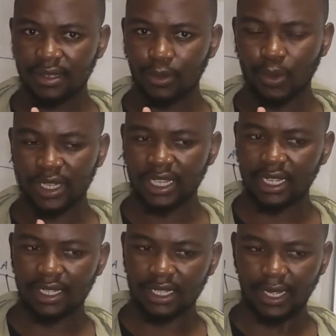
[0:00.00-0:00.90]

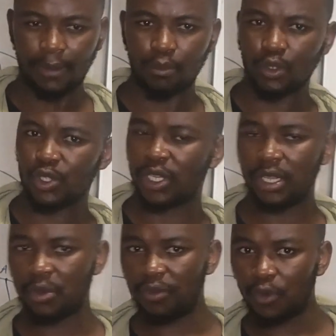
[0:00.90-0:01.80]
whether we're
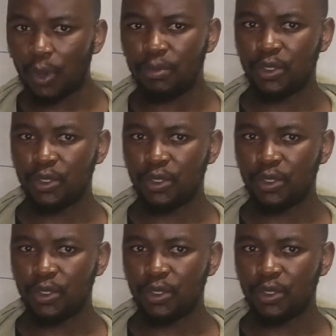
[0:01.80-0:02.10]
talking of